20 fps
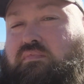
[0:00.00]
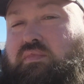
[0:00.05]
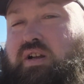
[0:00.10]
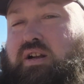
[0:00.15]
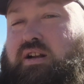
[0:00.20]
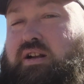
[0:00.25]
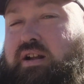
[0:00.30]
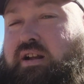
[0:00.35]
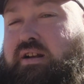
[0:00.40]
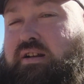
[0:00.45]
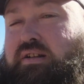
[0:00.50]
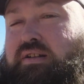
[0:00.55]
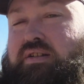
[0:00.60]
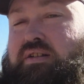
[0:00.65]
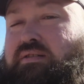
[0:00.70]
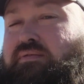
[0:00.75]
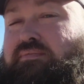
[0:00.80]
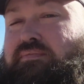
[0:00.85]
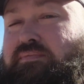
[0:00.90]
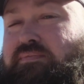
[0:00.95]
Alright
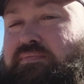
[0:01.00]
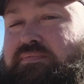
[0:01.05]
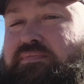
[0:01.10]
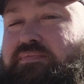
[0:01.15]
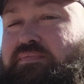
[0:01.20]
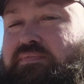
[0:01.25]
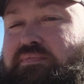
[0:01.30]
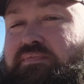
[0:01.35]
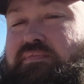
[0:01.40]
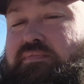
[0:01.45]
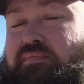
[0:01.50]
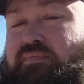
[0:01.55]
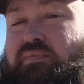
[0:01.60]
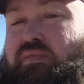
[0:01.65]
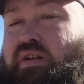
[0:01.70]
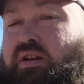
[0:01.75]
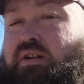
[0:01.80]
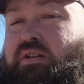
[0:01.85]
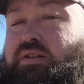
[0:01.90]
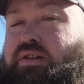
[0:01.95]
guys,
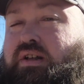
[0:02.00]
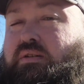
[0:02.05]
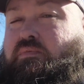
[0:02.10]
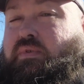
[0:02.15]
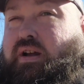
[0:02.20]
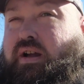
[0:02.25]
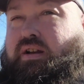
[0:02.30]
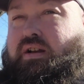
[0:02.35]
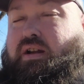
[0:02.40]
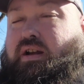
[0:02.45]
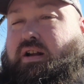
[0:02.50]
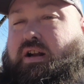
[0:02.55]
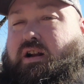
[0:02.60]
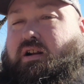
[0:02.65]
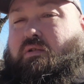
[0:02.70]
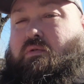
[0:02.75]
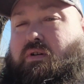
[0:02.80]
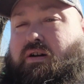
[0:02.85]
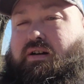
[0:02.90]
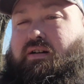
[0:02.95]
gonna do something we haven't done
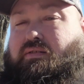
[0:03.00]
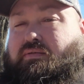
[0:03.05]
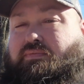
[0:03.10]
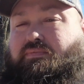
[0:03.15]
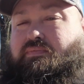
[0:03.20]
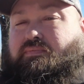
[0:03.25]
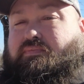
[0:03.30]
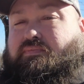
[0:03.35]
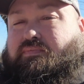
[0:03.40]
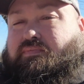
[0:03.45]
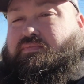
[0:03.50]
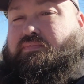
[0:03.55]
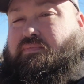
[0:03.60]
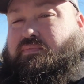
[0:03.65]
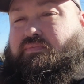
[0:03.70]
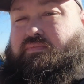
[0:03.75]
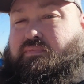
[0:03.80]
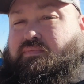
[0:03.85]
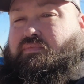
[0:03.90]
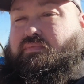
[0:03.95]
here in a while.
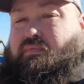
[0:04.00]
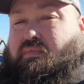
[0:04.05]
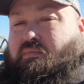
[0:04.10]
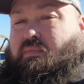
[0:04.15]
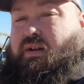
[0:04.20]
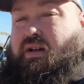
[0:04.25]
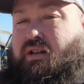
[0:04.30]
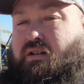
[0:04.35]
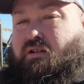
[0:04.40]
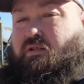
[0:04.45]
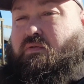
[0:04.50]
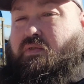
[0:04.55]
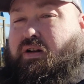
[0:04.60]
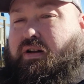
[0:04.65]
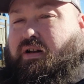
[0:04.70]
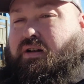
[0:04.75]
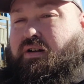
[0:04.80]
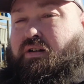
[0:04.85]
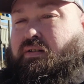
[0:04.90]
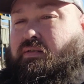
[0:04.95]
Make a little
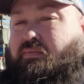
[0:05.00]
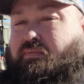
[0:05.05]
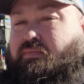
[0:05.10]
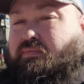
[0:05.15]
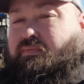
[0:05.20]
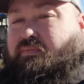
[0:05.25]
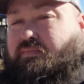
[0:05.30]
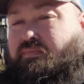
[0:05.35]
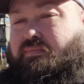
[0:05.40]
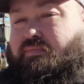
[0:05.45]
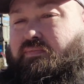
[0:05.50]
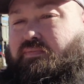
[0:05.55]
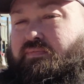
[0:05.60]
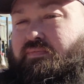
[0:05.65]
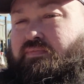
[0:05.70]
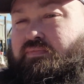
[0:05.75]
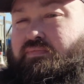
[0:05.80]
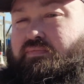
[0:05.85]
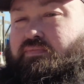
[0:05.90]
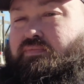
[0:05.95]
video.
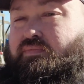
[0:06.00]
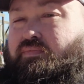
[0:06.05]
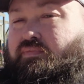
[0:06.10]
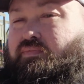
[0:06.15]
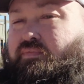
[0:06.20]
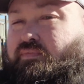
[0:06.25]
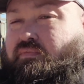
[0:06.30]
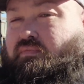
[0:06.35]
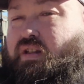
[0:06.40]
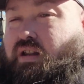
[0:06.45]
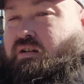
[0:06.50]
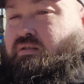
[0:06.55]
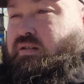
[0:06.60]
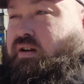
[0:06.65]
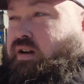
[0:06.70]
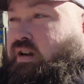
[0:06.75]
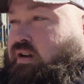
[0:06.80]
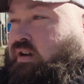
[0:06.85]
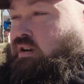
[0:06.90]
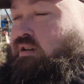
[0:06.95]
Going
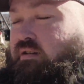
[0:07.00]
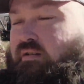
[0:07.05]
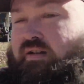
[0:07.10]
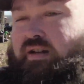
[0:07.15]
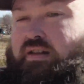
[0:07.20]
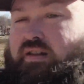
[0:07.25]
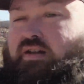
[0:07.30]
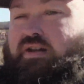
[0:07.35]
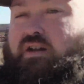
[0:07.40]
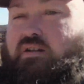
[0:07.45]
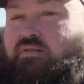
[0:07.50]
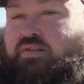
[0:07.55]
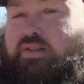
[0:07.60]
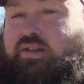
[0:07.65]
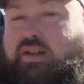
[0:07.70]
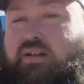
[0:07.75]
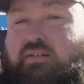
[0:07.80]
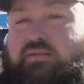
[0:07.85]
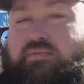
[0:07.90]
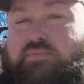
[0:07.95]
down here to let the goats
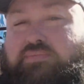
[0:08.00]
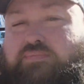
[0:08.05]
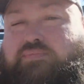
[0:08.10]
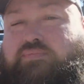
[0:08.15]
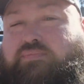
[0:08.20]
out.